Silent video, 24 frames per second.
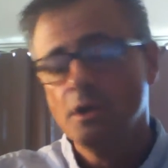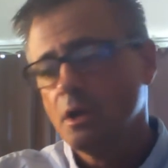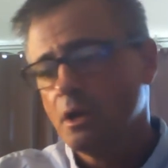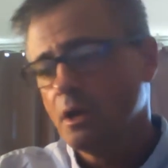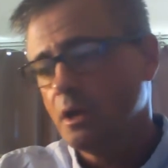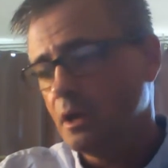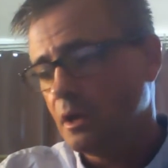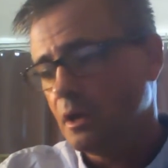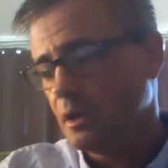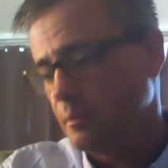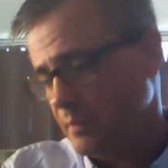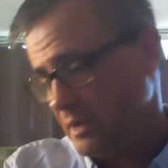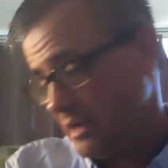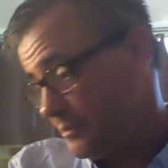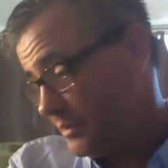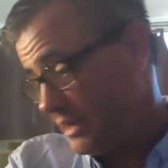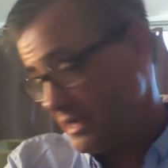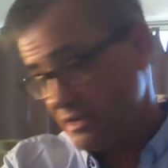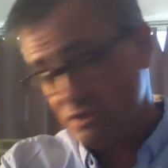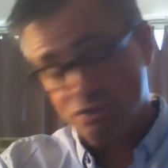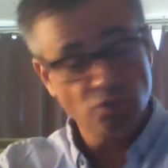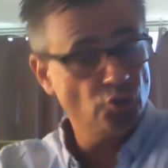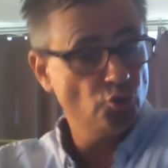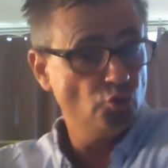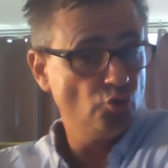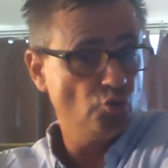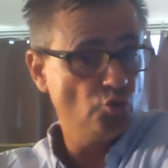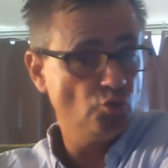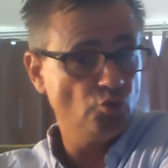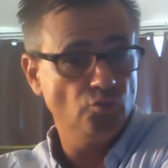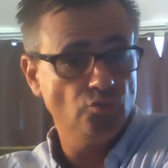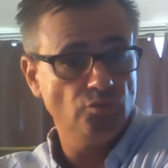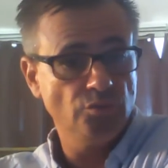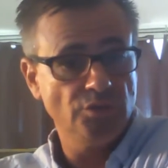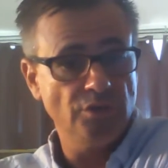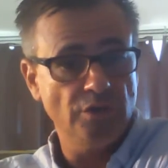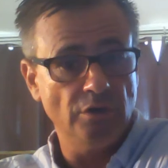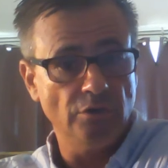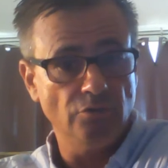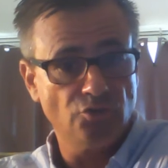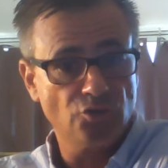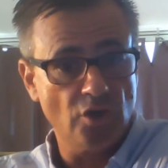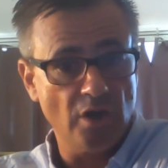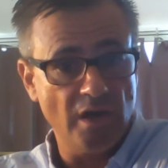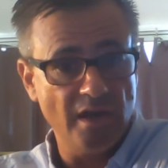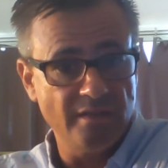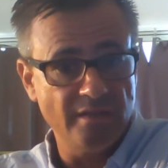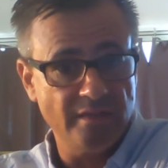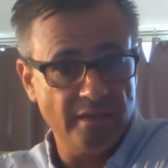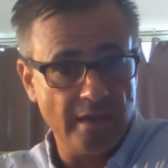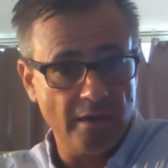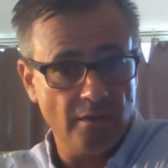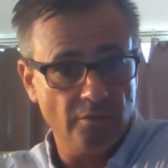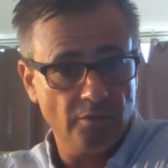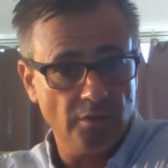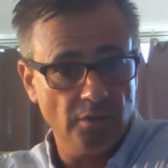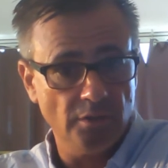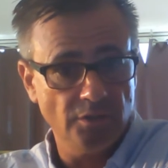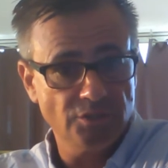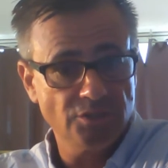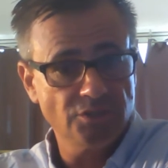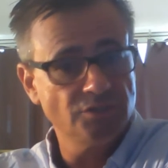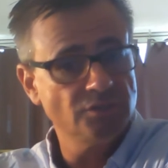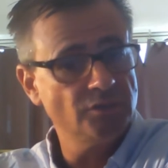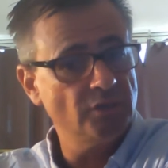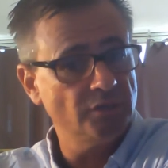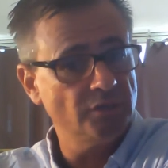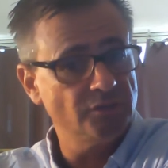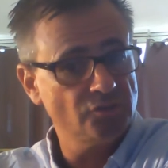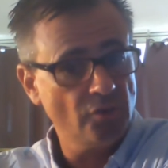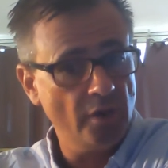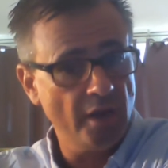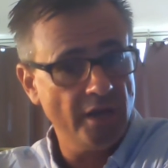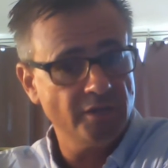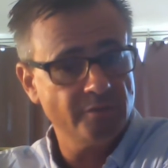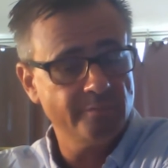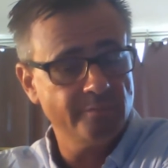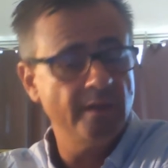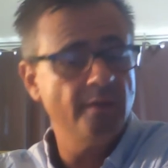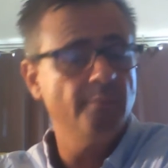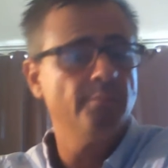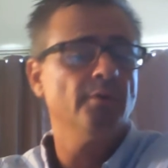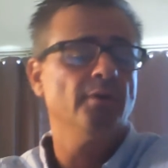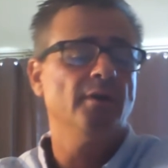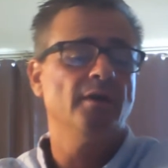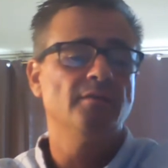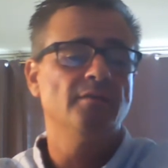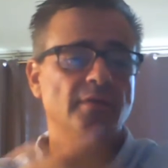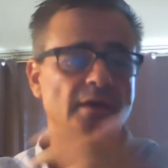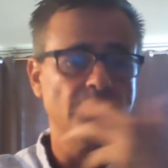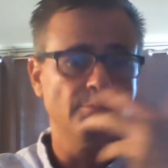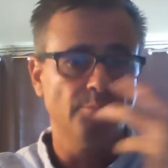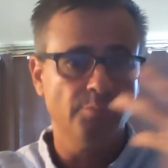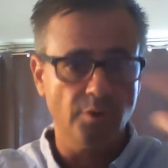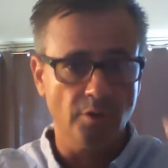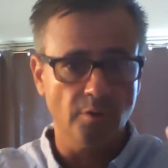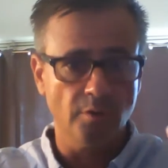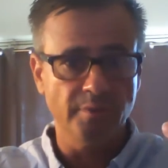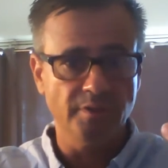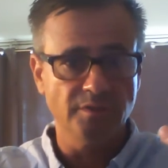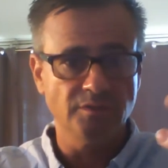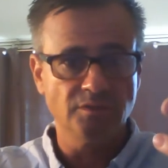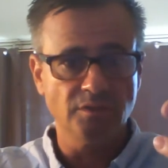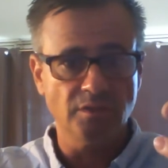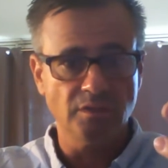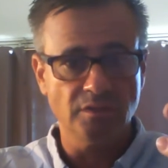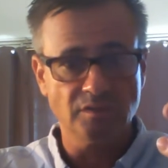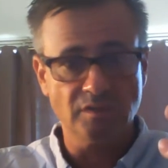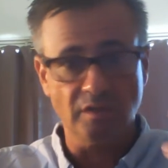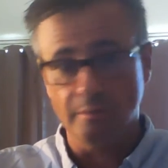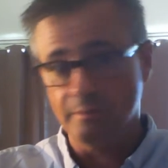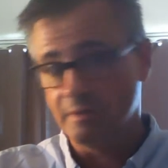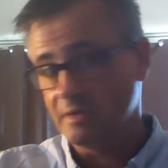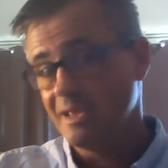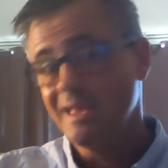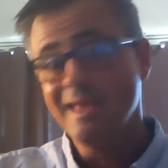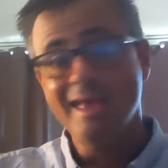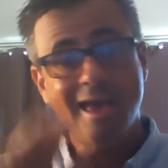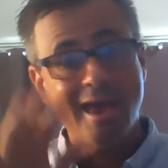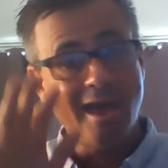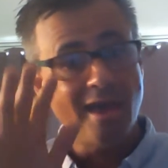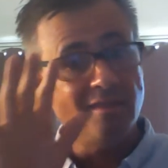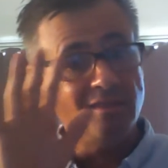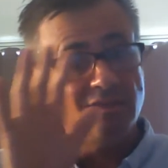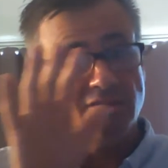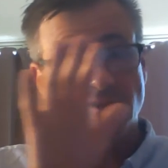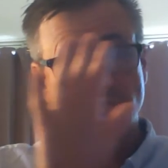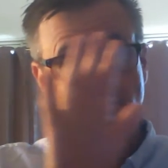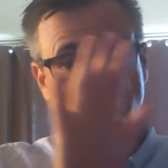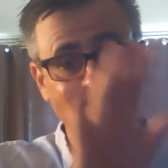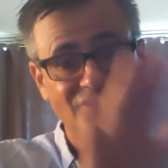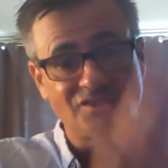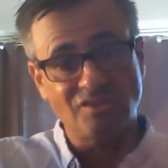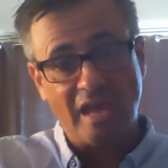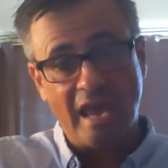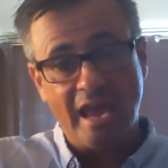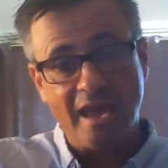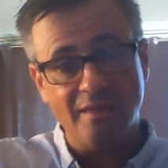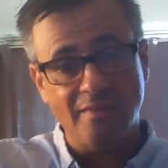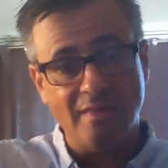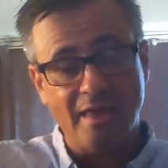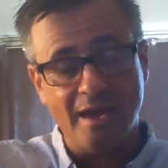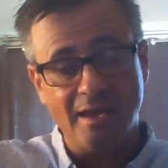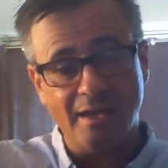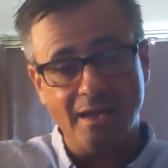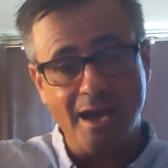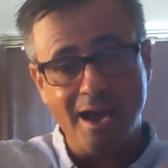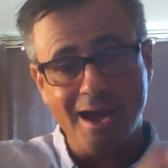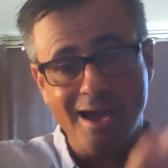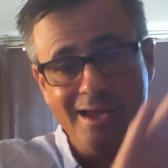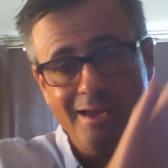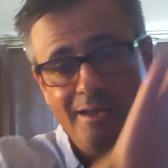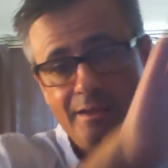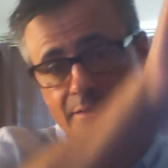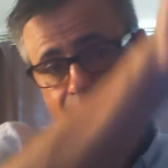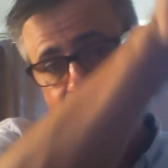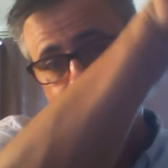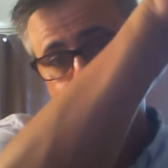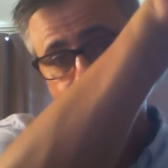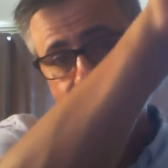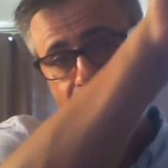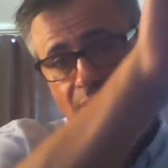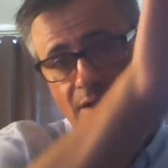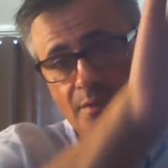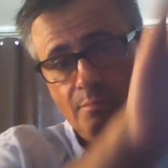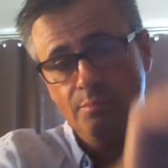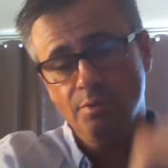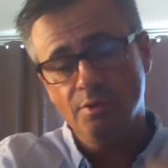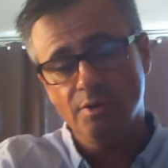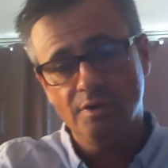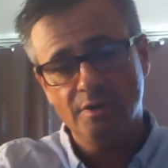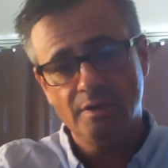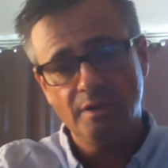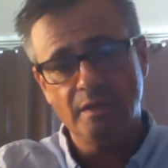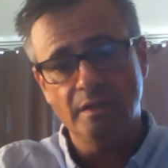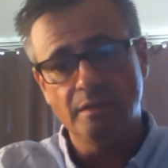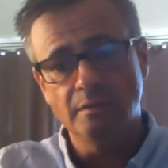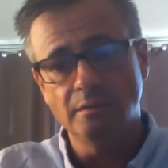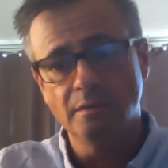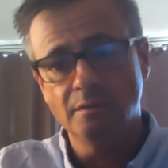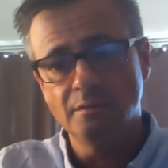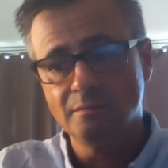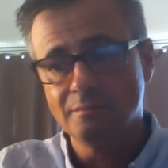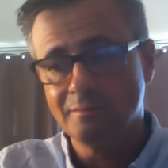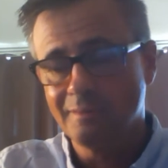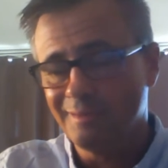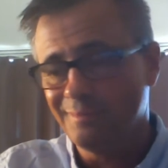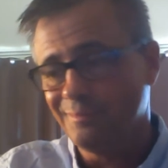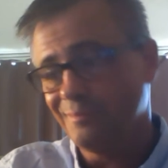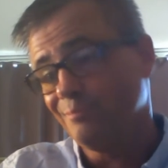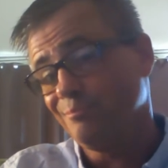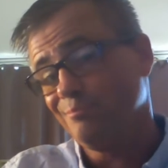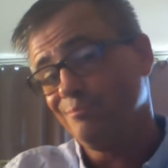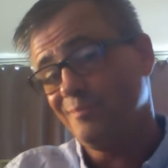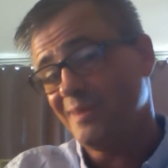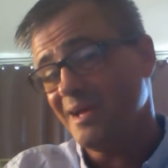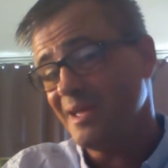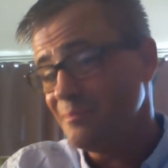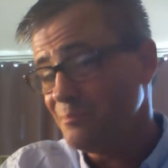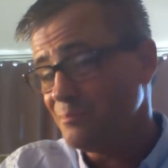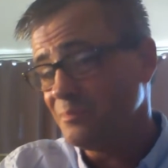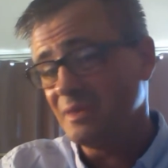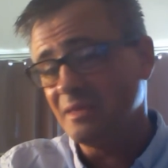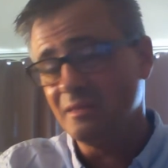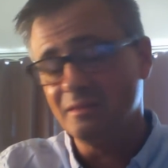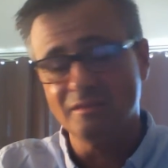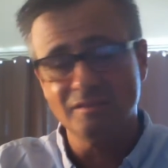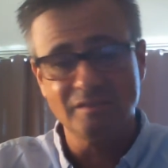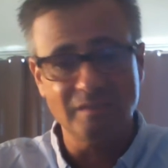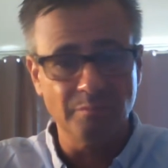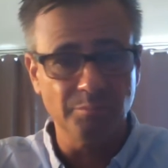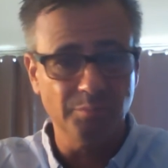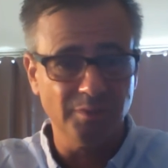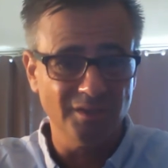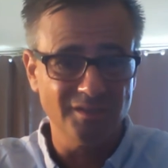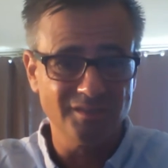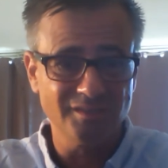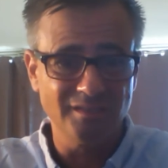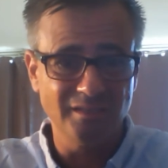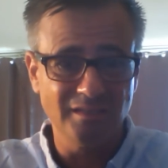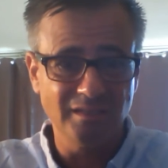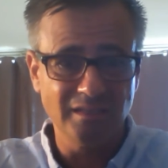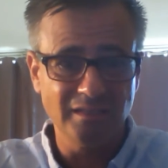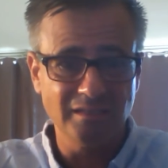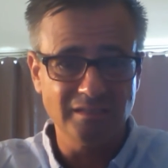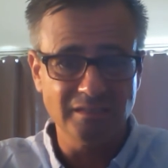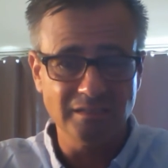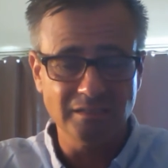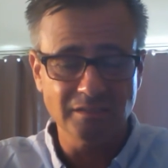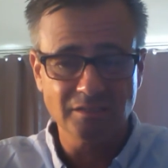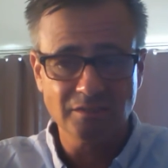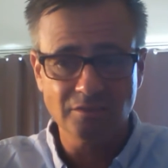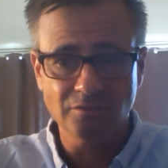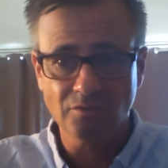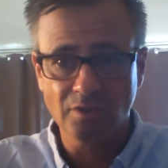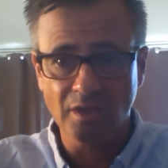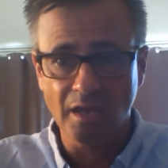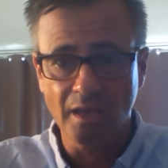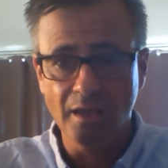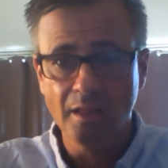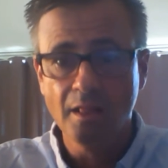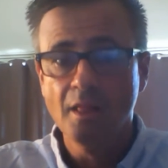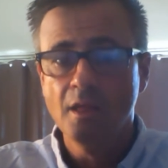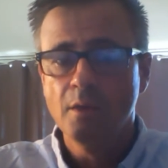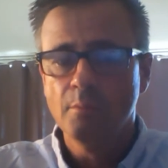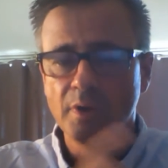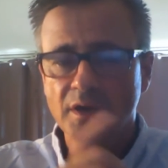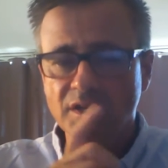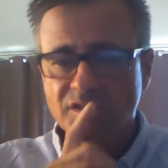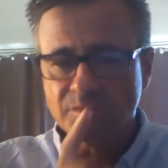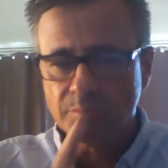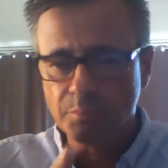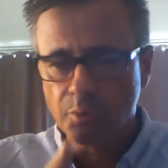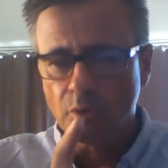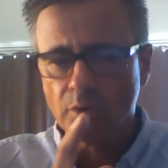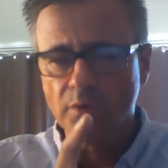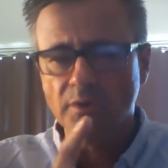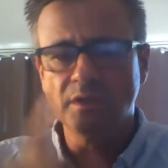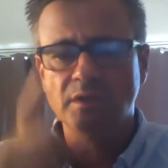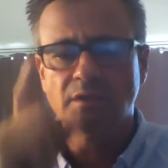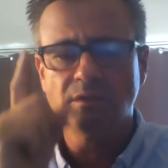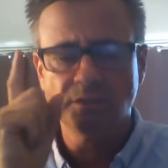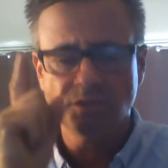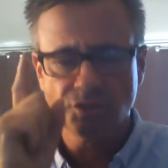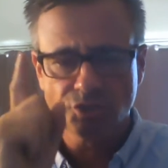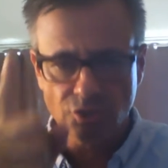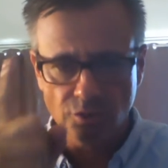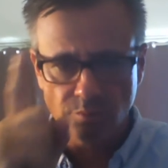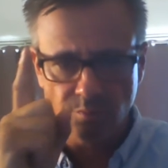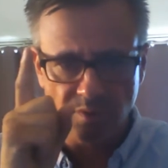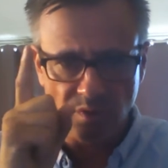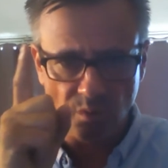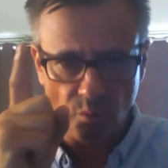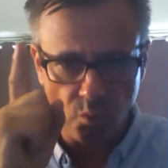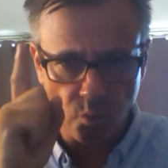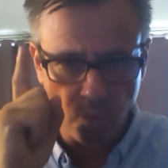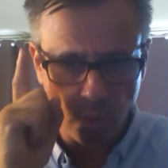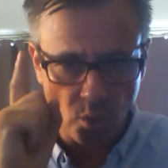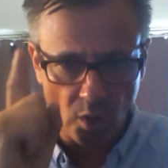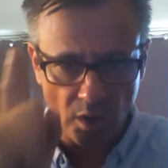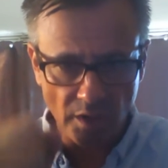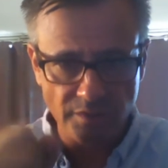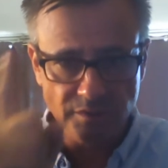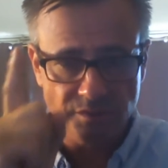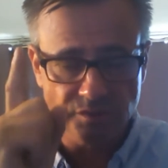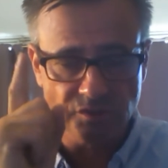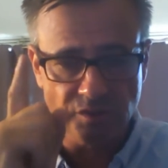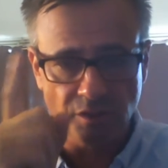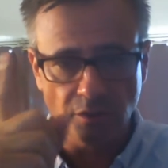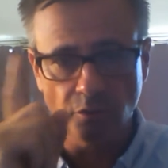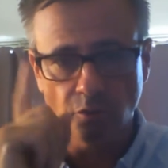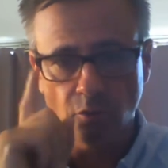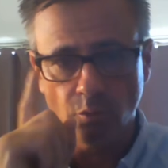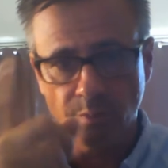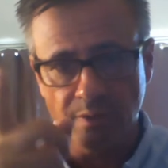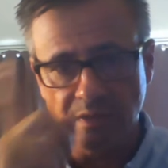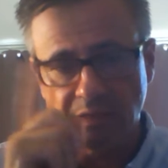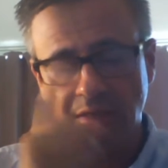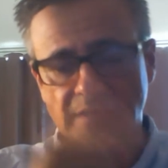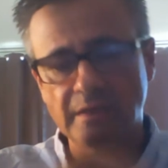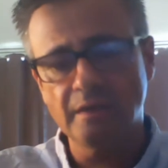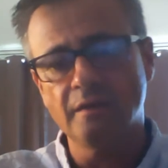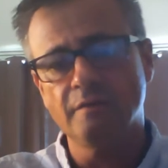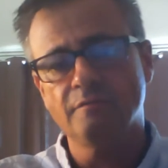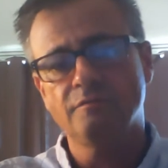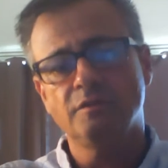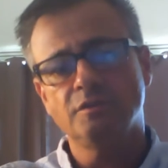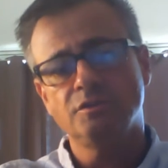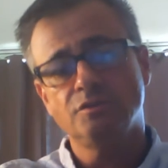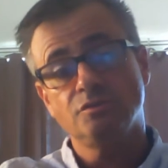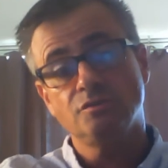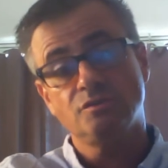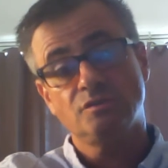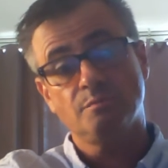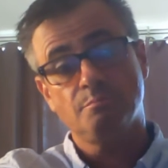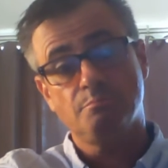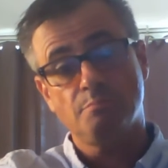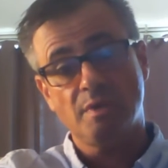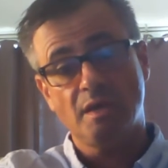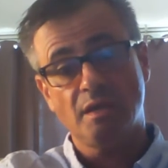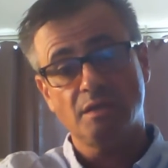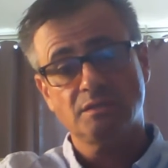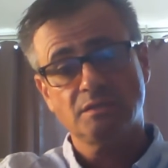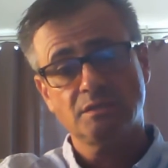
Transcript: I might try the calculations on scratch paper and then put them into the assignment, and then you can scan that guy and put it in. It might be the simplest and easiest, okay? But it's important. It should be one single PDF that you submit.